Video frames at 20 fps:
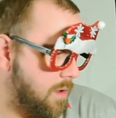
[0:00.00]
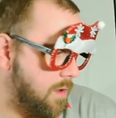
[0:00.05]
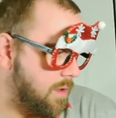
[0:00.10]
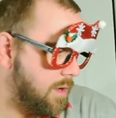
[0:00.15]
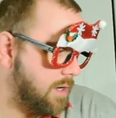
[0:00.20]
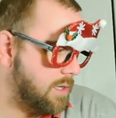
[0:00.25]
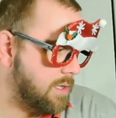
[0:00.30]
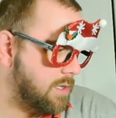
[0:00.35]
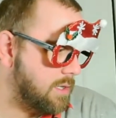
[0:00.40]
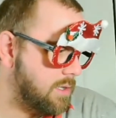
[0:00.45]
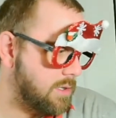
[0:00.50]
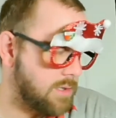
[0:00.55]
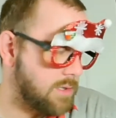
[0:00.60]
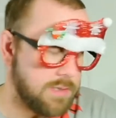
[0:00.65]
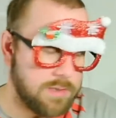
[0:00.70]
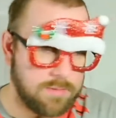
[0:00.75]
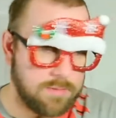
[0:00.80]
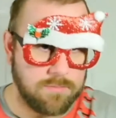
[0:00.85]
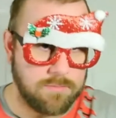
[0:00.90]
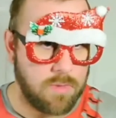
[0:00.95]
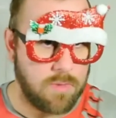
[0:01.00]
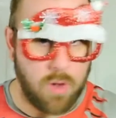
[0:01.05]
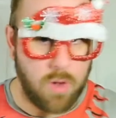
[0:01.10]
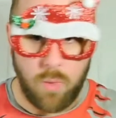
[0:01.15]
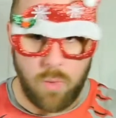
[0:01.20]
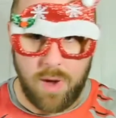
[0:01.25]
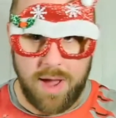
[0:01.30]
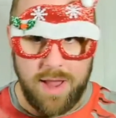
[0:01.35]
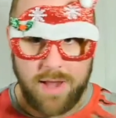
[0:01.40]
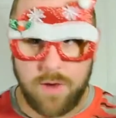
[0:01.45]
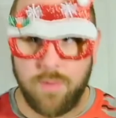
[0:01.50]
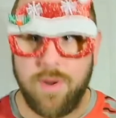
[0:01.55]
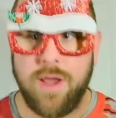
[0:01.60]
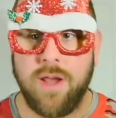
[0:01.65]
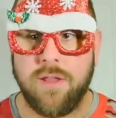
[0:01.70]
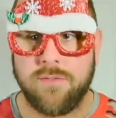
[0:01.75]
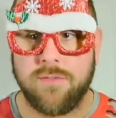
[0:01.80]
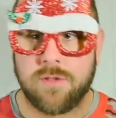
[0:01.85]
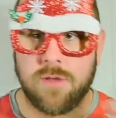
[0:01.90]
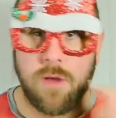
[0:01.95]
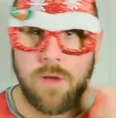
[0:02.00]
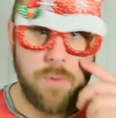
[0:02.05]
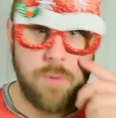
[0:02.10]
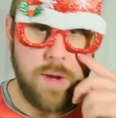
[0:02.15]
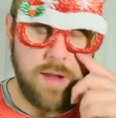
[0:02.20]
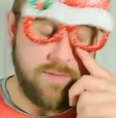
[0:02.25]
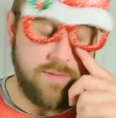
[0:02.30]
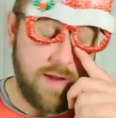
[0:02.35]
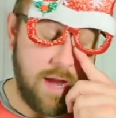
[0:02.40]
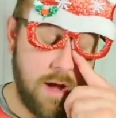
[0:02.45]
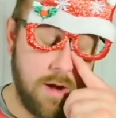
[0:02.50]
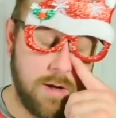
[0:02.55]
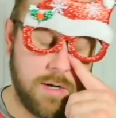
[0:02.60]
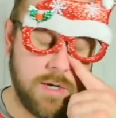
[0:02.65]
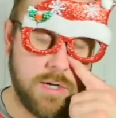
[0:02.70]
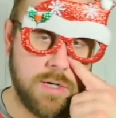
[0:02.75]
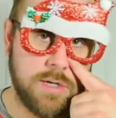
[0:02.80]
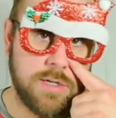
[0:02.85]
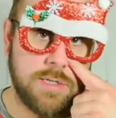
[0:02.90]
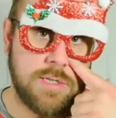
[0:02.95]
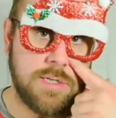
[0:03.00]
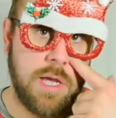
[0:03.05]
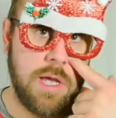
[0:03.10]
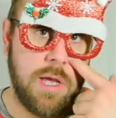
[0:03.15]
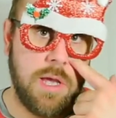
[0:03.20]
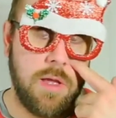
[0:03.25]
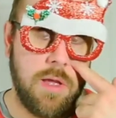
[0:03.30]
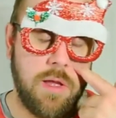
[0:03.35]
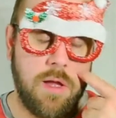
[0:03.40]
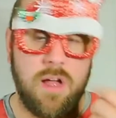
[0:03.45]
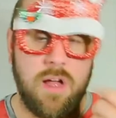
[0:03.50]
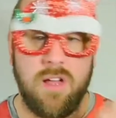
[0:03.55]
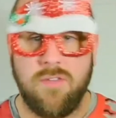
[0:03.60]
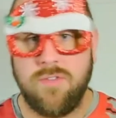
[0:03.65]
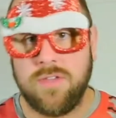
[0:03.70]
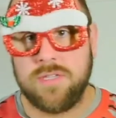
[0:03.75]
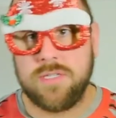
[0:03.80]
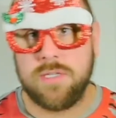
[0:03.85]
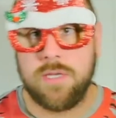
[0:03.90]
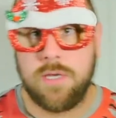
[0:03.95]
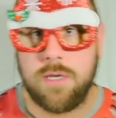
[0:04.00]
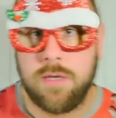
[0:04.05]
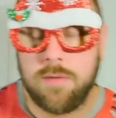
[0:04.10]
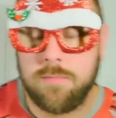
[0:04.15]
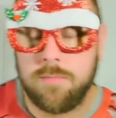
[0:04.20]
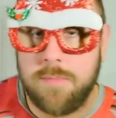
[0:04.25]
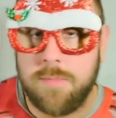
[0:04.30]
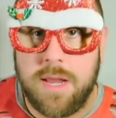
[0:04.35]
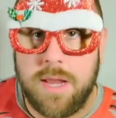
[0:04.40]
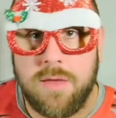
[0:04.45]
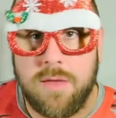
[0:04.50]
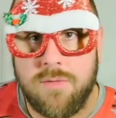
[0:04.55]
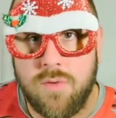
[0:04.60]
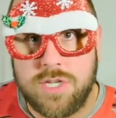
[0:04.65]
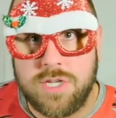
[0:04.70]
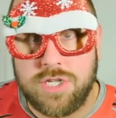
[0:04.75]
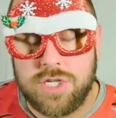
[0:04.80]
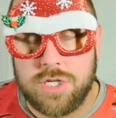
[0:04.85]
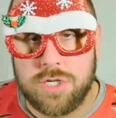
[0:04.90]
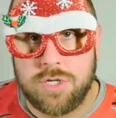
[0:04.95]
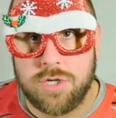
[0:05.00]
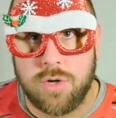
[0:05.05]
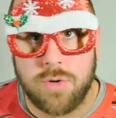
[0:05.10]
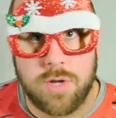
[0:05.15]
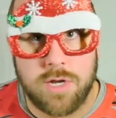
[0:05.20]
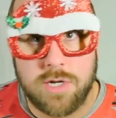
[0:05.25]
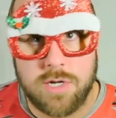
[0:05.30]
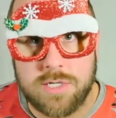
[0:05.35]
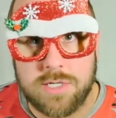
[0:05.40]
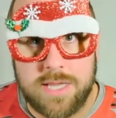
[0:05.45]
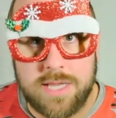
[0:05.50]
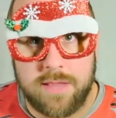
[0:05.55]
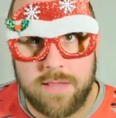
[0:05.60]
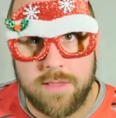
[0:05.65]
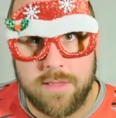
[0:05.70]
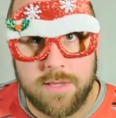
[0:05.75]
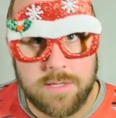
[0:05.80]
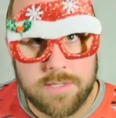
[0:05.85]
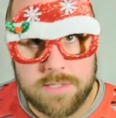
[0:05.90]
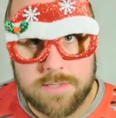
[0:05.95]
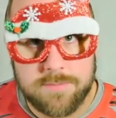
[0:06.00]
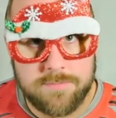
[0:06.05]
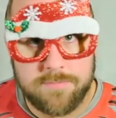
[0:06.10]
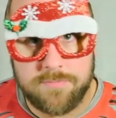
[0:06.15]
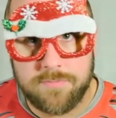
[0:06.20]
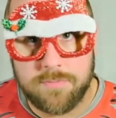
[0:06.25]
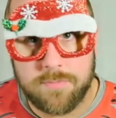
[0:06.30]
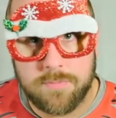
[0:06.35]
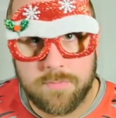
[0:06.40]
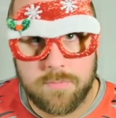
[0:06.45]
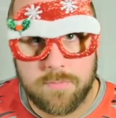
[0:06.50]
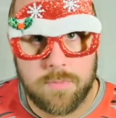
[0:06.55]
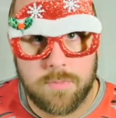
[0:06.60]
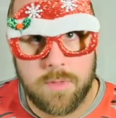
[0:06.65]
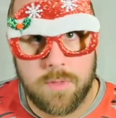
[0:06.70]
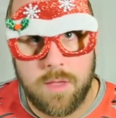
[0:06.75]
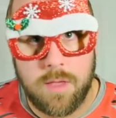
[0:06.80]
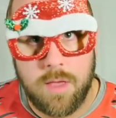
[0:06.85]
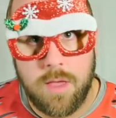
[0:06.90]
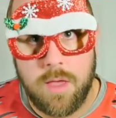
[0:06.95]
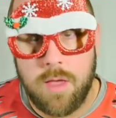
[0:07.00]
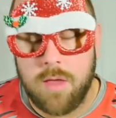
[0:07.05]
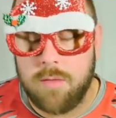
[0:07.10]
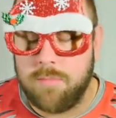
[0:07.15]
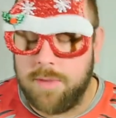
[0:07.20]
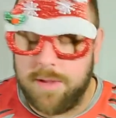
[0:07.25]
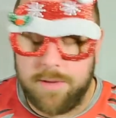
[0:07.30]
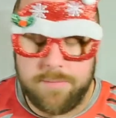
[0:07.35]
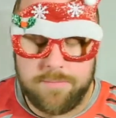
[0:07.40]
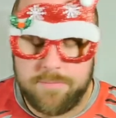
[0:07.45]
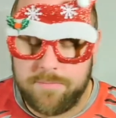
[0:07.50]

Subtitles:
There's a wide array of characters, obviously many of which don't understand this, but